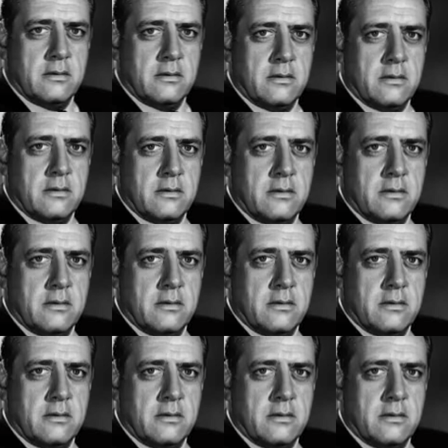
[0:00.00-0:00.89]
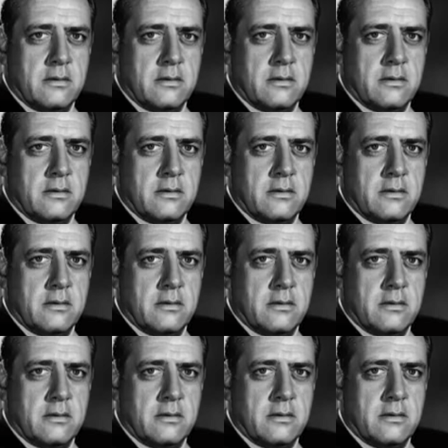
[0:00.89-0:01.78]

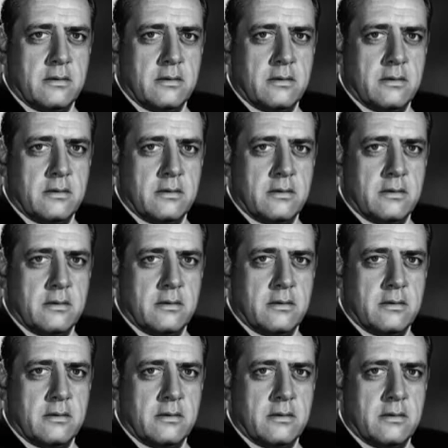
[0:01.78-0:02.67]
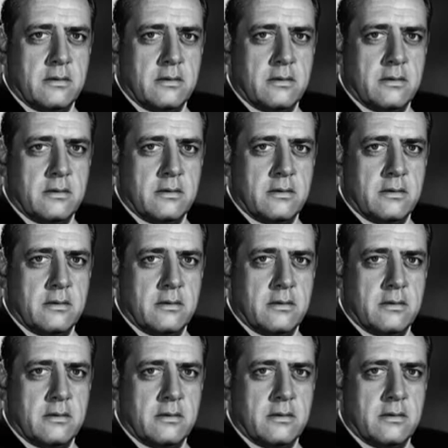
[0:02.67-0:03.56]

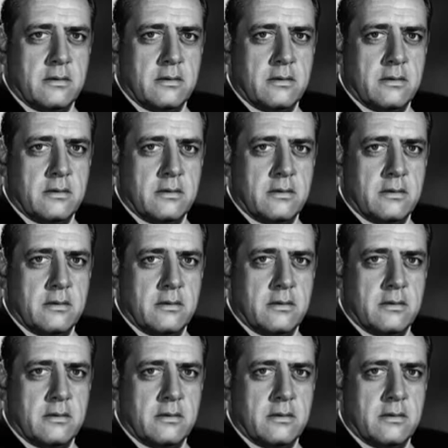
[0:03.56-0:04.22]
[no speech]